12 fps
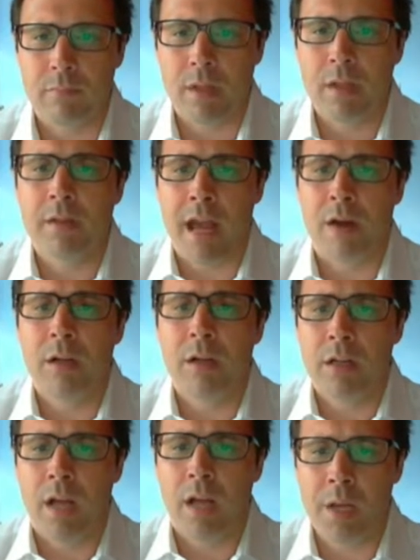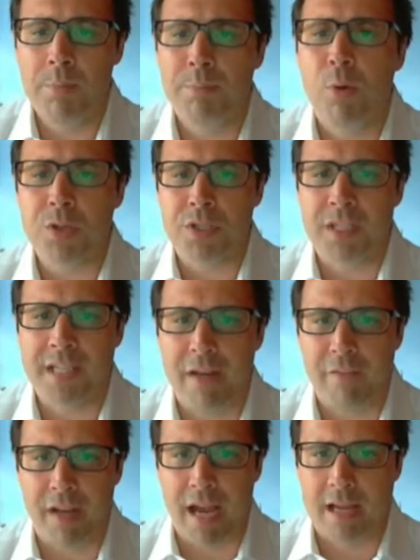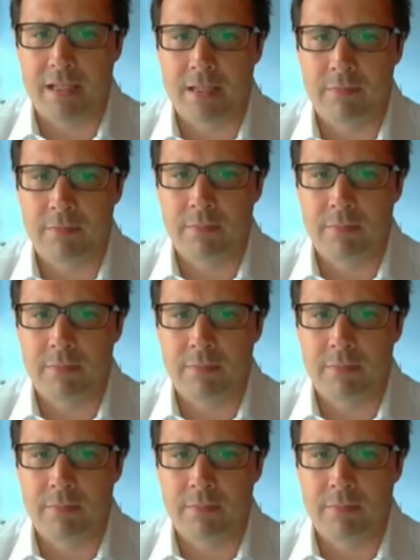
Now, an important caveat.